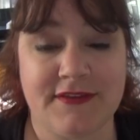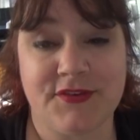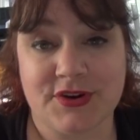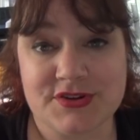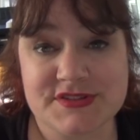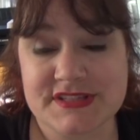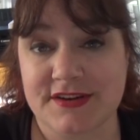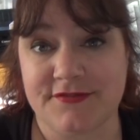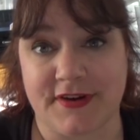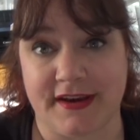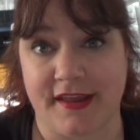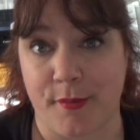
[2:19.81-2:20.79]
If you're interested in
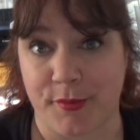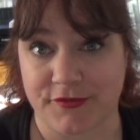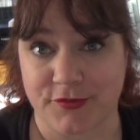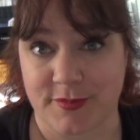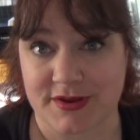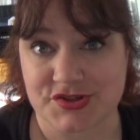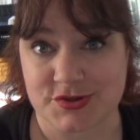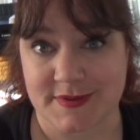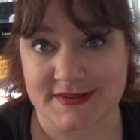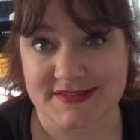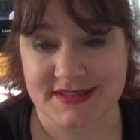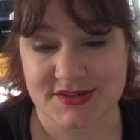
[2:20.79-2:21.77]
finding out more information
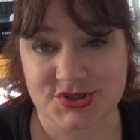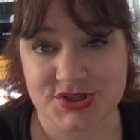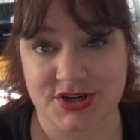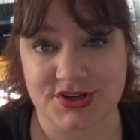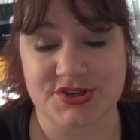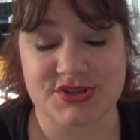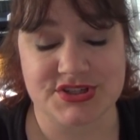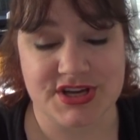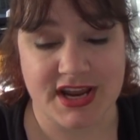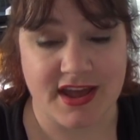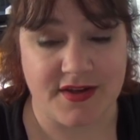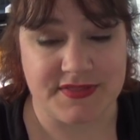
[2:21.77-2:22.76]
about Skillshare,
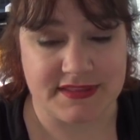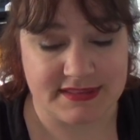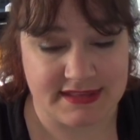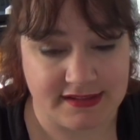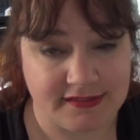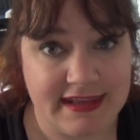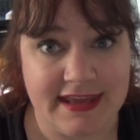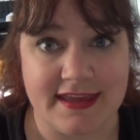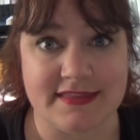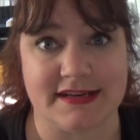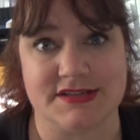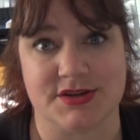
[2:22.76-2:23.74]
check out the link
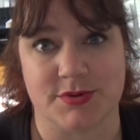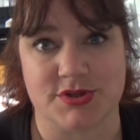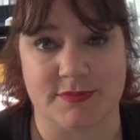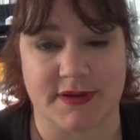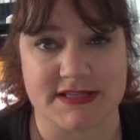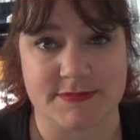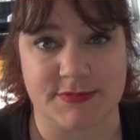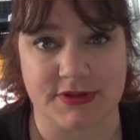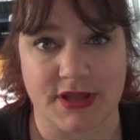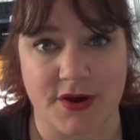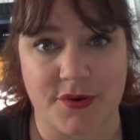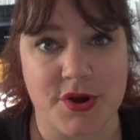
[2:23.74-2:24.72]
in the description box
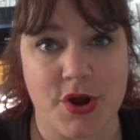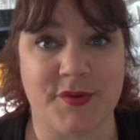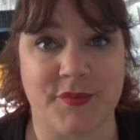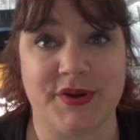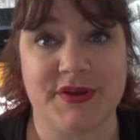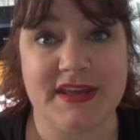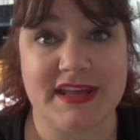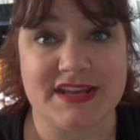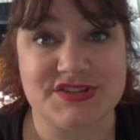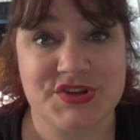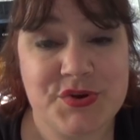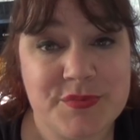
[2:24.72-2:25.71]
below where you can
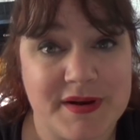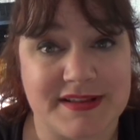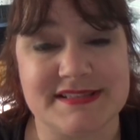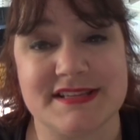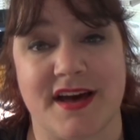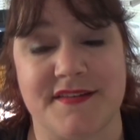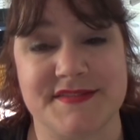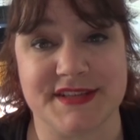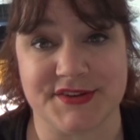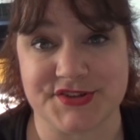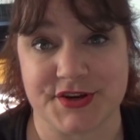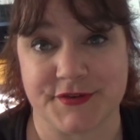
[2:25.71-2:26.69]
get two months of
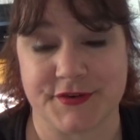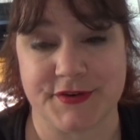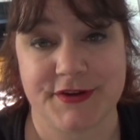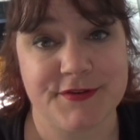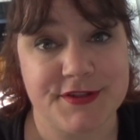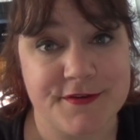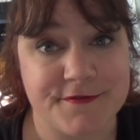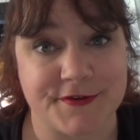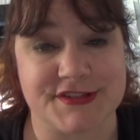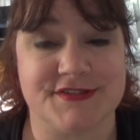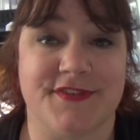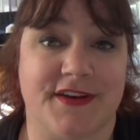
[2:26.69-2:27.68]
Skillshare for free for the
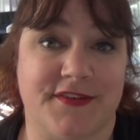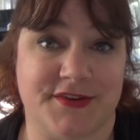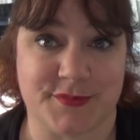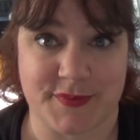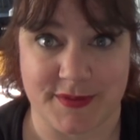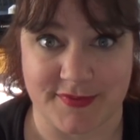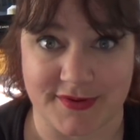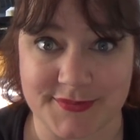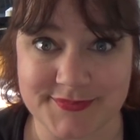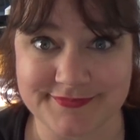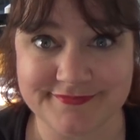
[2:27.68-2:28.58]
first 500 people.